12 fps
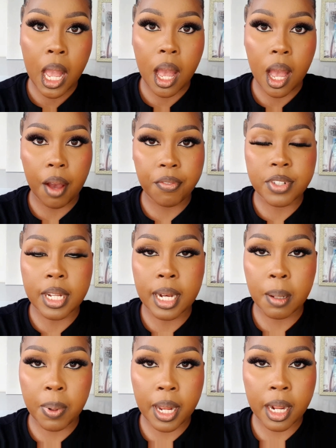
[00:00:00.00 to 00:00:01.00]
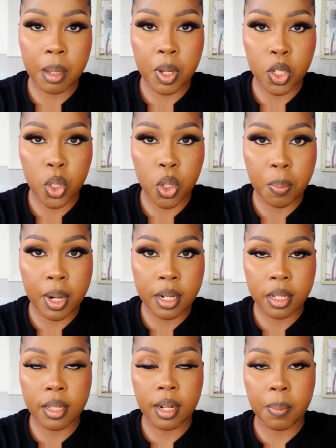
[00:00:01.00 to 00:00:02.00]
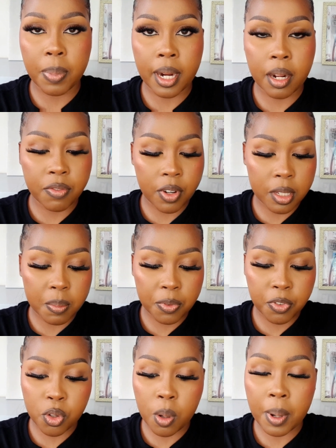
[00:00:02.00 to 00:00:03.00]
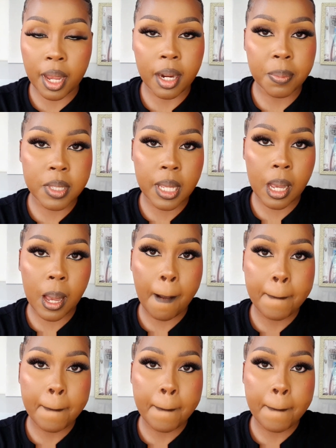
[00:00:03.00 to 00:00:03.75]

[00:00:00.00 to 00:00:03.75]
After lip lining, make sure you blend in the lip liner first before you apply lipstick.